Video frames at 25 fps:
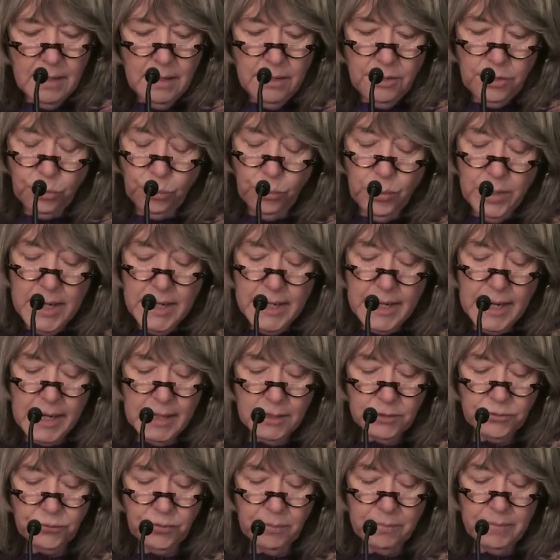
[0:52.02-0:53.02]
3
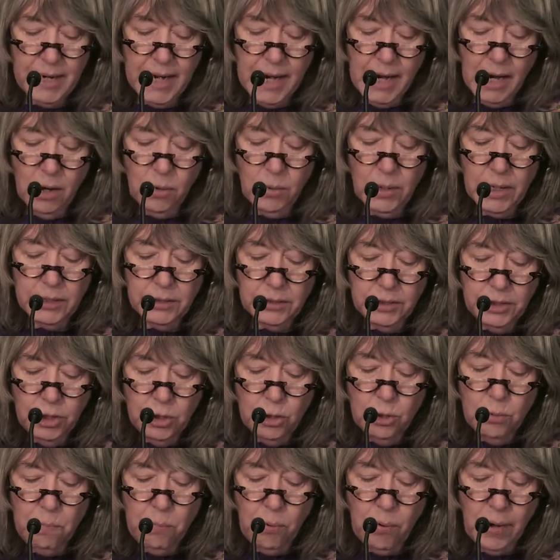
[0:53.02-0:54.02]
days from now, a
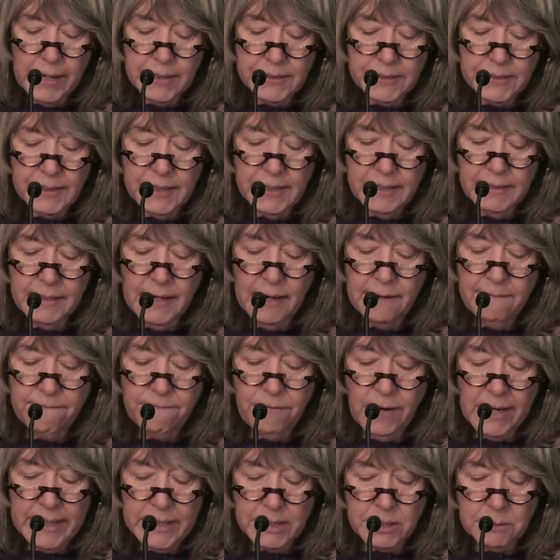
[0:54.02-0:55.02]
new president
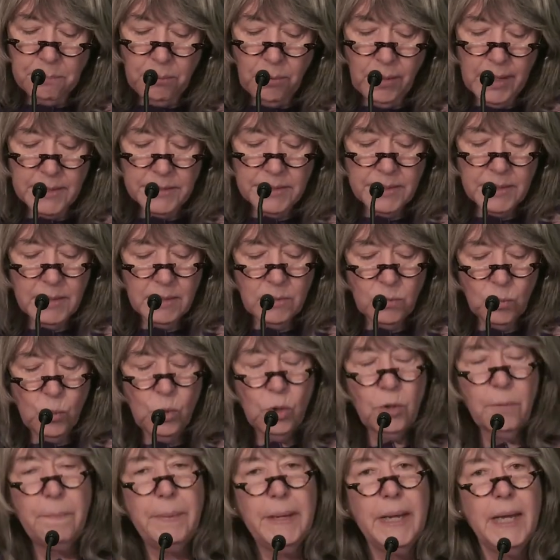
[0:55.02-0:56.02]
and vice president
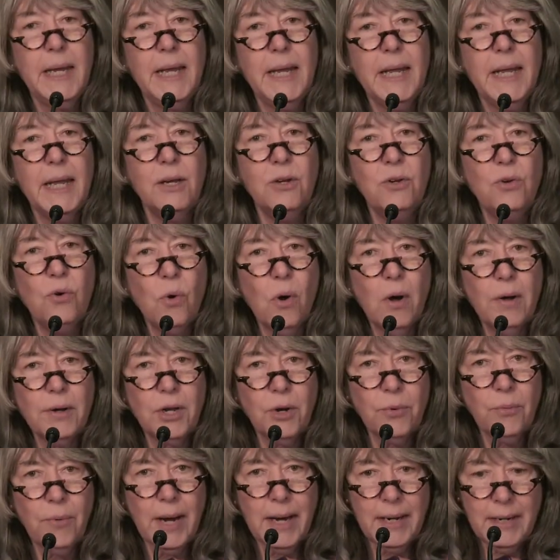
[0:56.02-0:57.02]
will be
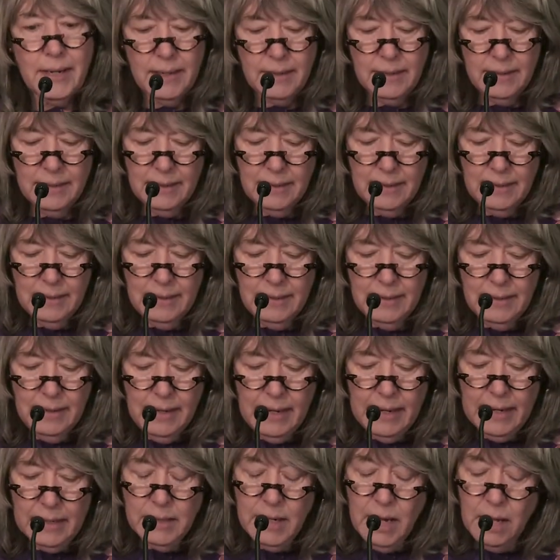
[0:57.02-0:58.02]
inaugurated,
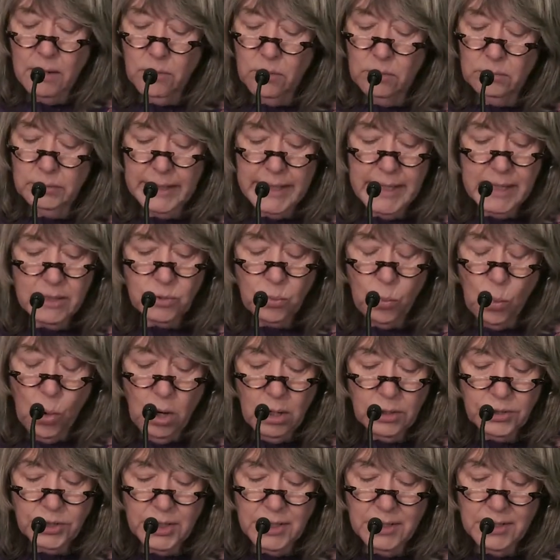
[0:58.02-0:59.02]
and not only is
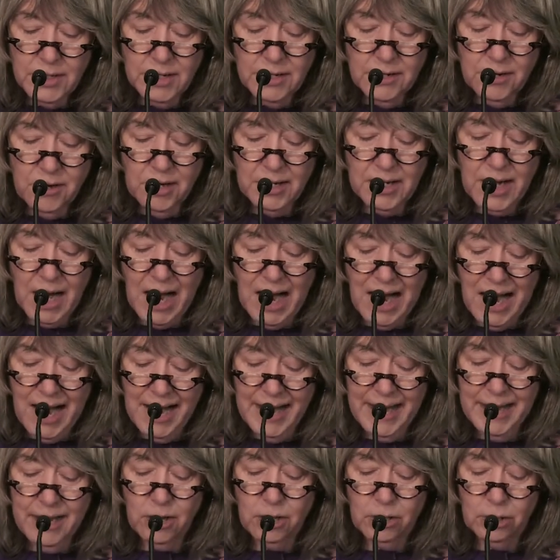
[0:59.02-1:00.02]
Washington on
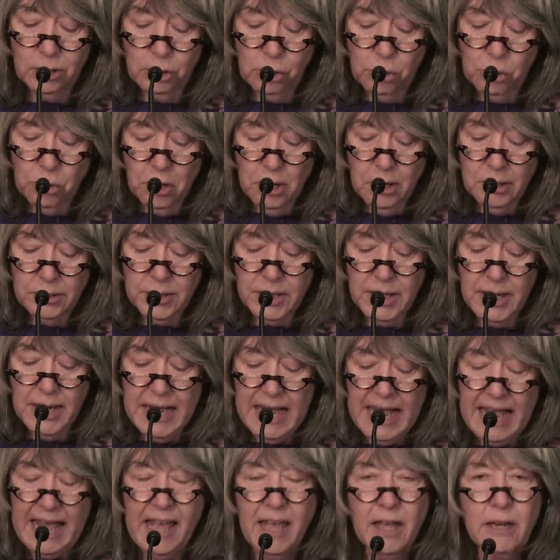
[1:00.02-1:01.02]
high alert
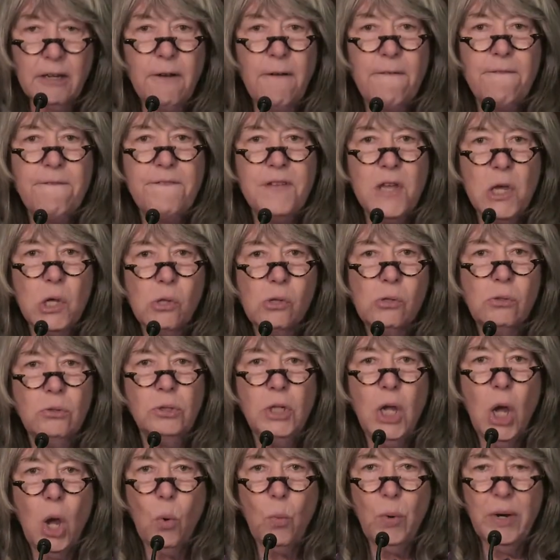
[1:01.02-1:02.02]
and
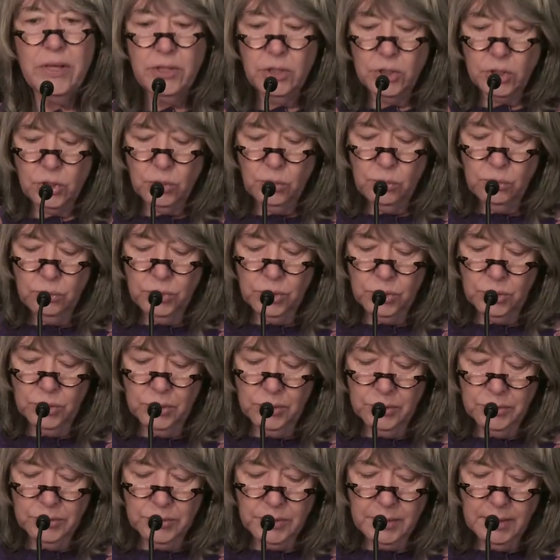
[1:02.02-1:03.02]
filled with
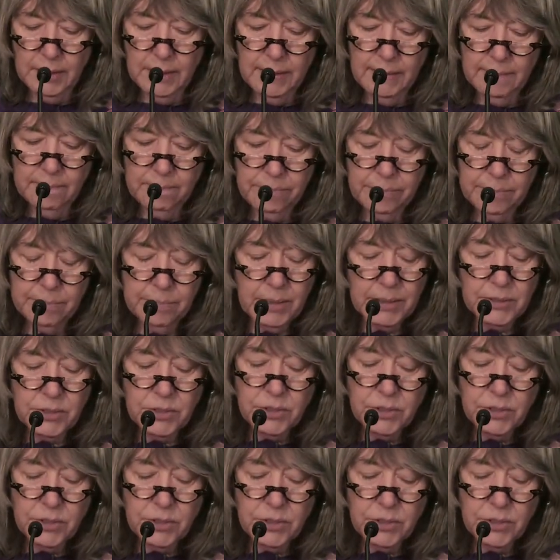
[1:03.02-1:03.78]
soldiers, but